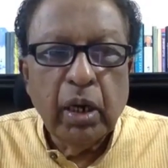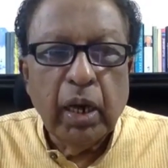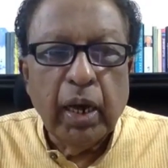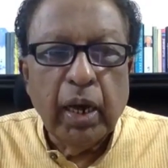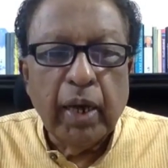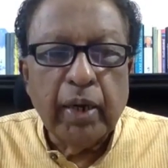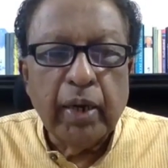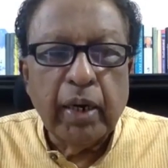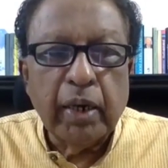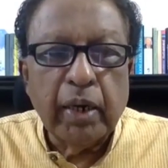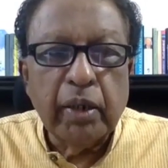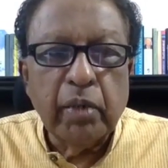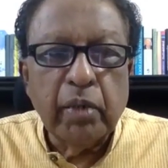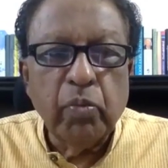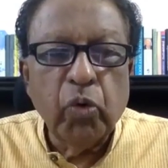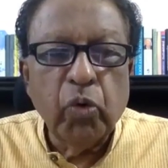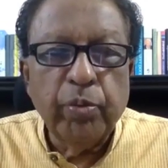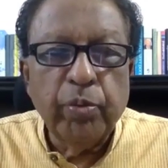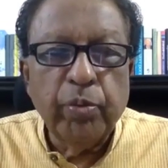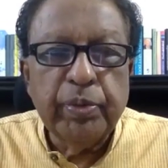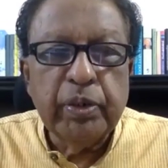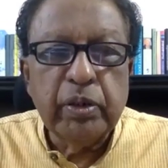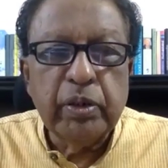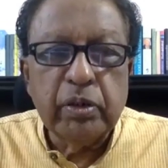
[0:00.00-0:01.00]
And at the
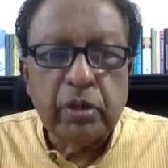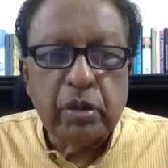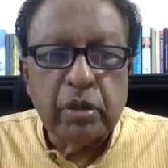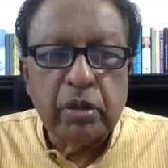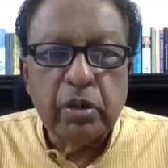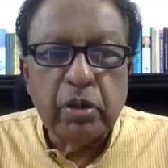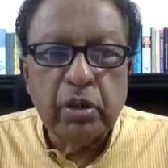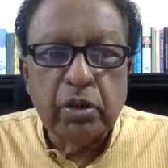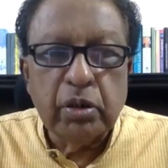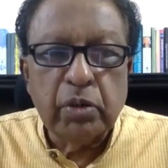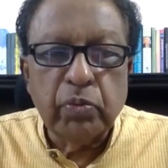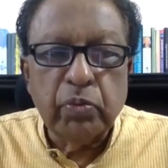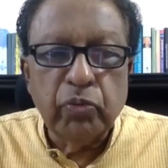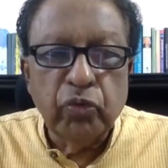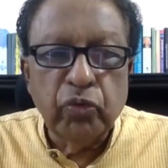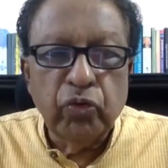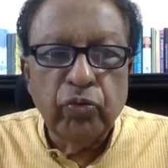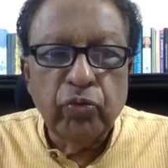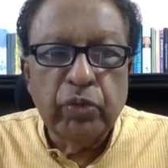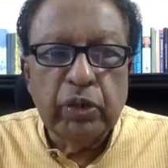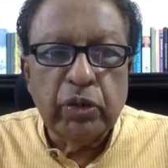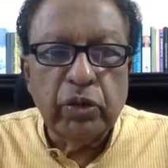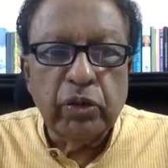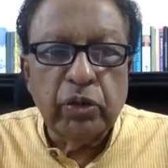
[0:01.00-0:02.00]
moment, these
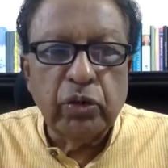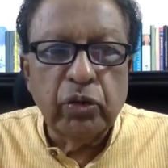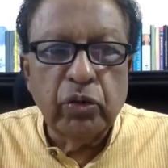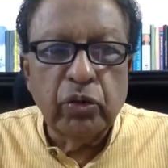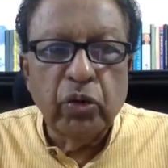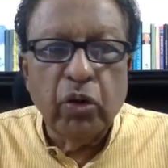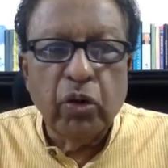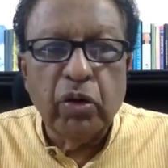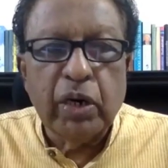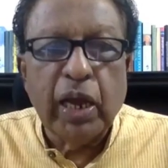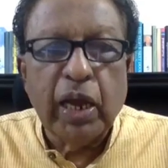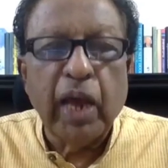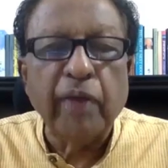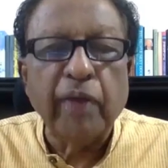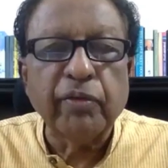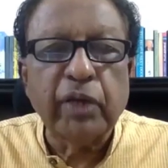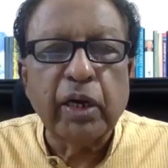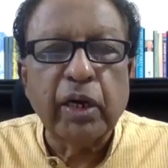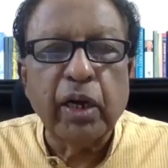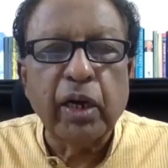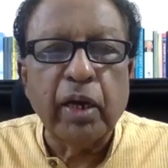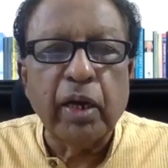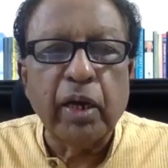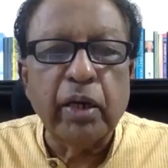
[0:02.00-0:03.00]
movements do not have
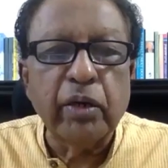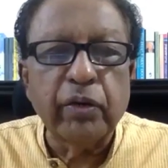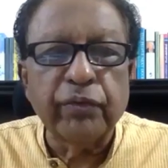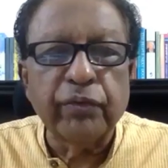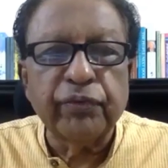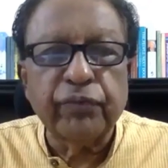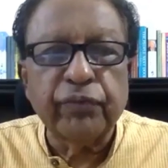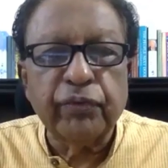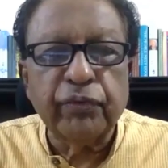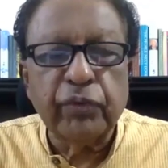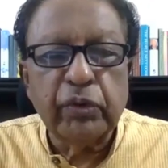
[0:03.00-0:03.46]
the kind of